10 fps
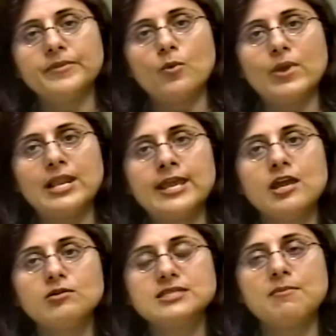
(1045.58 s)
Well,
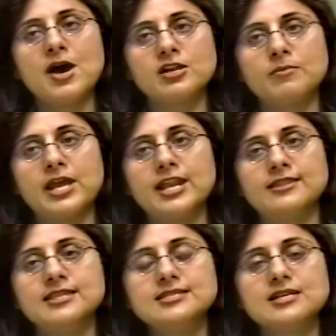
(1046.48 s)
here's the bottom line,
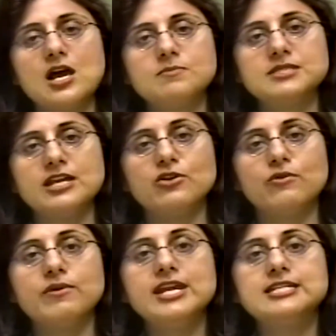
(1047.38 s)
and this comes in
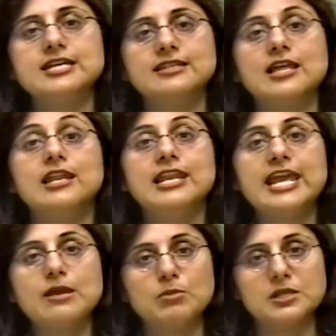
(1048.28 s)
reading the
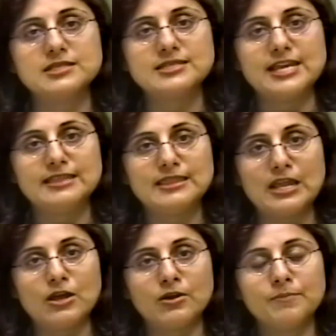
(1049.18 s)
labels in
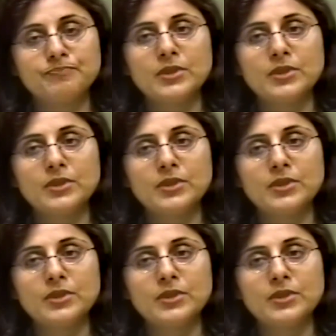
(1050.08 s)
there.